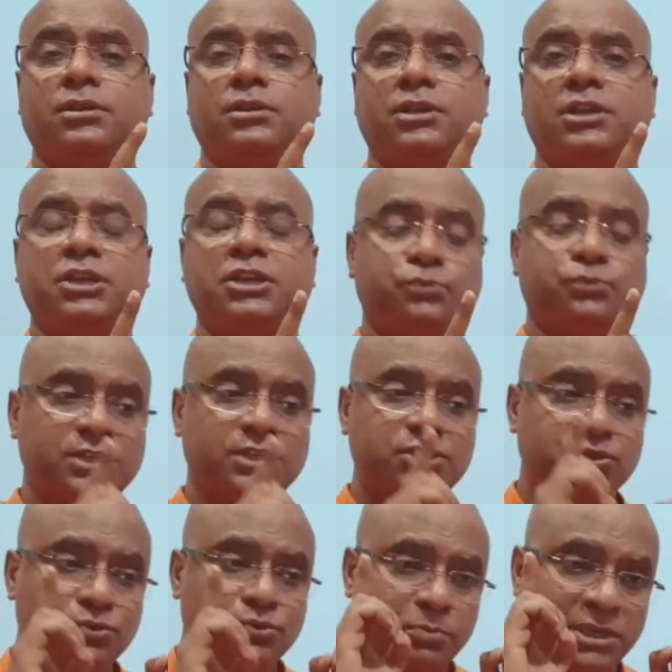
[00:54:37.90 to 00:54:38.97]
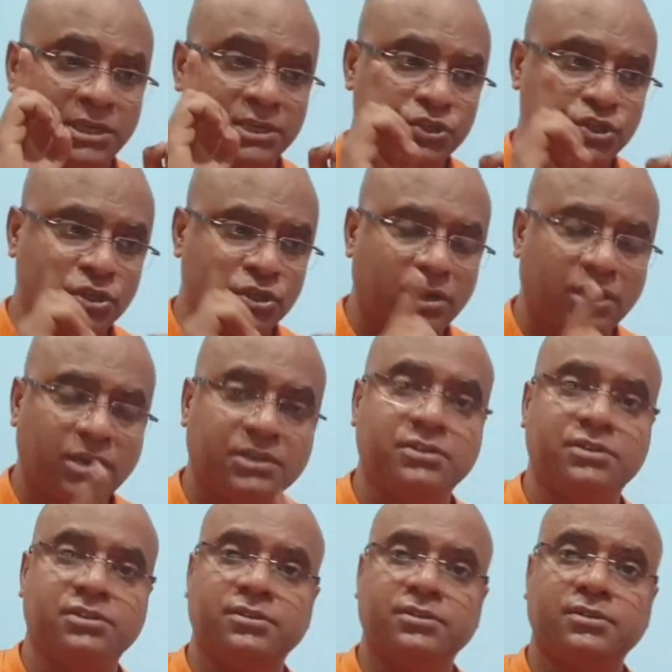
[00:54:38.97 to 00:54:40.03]
It was to be enjoyed.
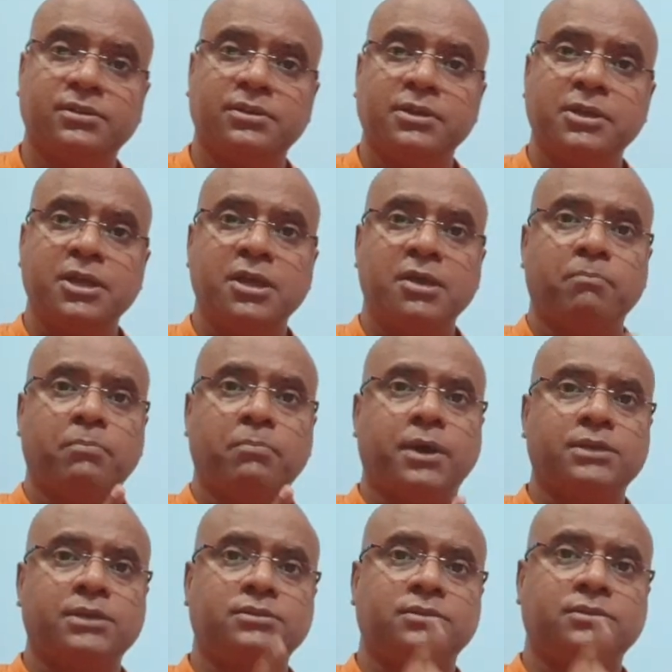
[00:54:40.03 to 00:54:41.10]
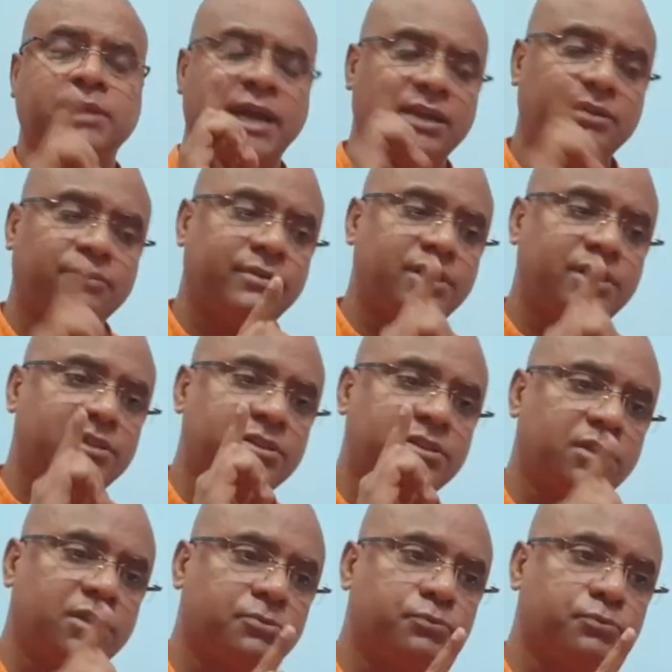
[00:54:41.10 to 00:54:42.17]
But that very
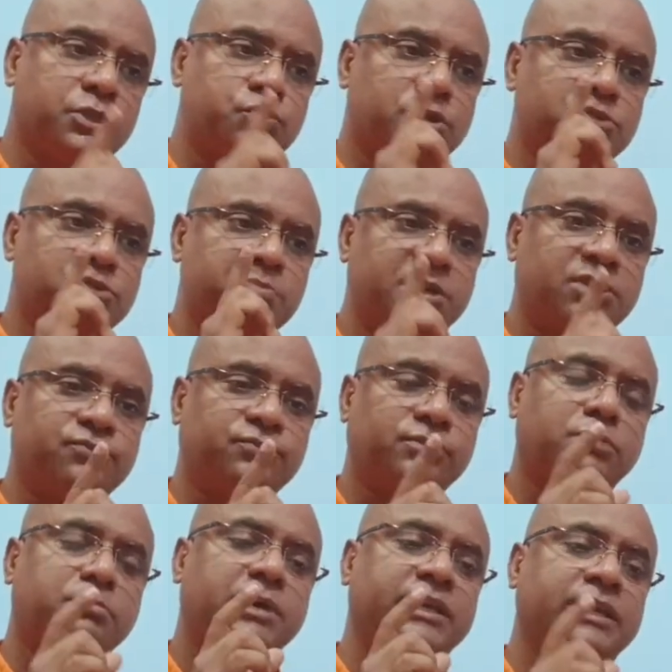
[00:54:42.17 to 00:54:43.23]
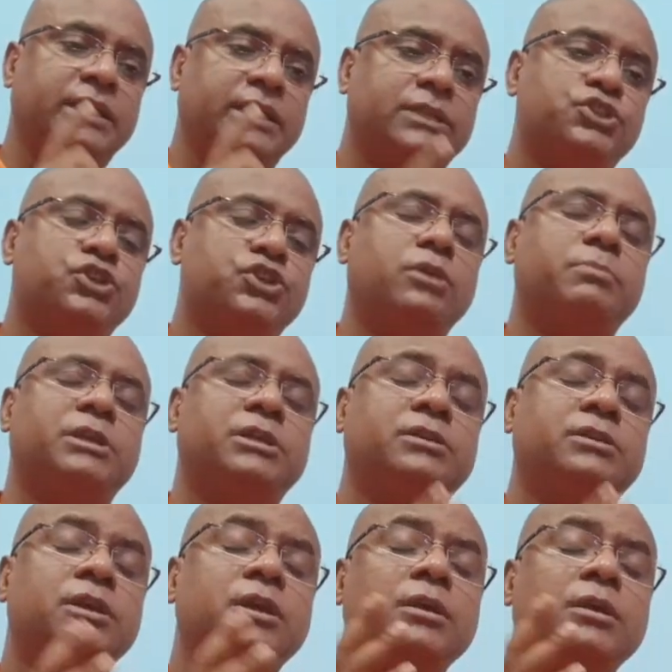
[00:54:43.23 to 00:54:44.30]
thing which was meant for my enjoyment
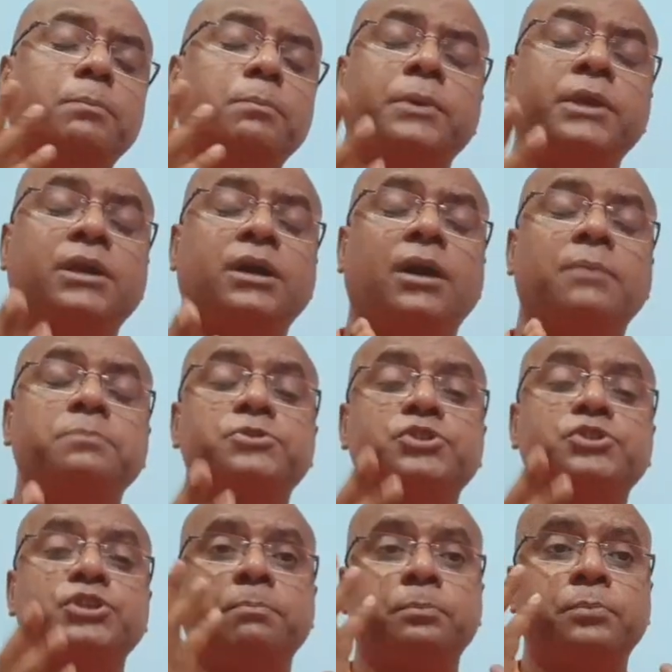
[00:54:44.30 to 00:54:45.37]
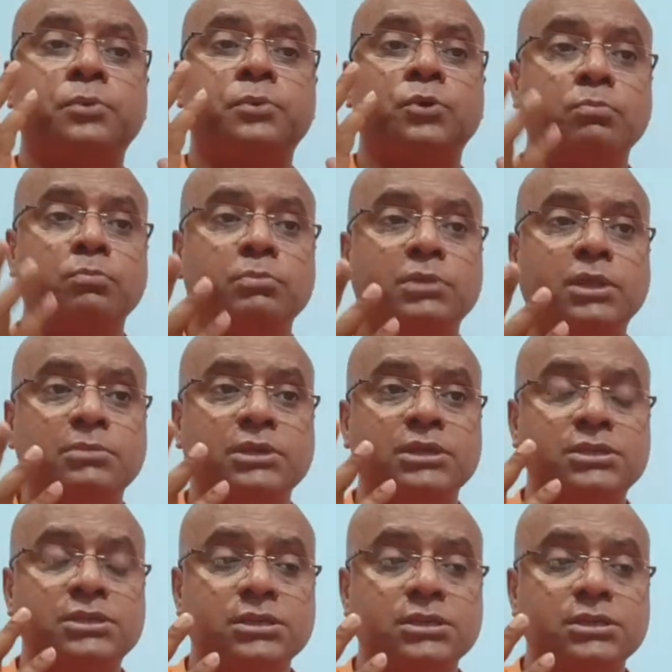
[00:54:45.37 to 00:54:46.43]
becomes a problem in
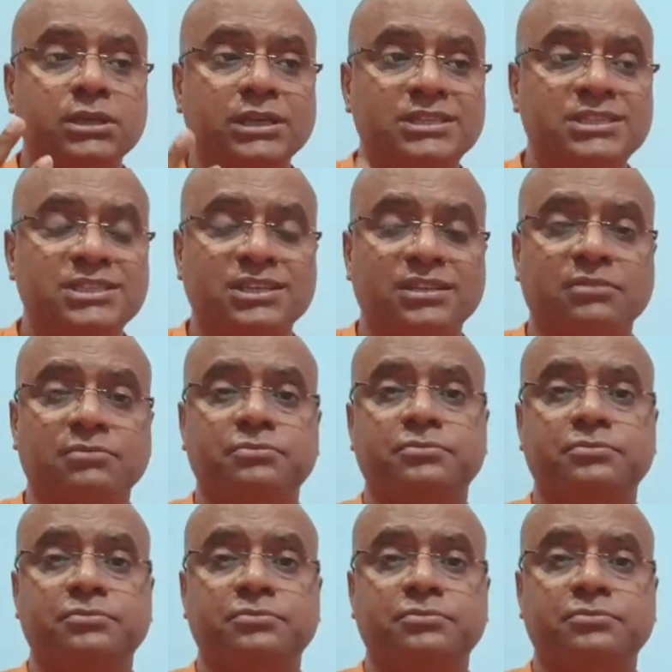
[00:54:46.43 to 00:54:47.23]
itself,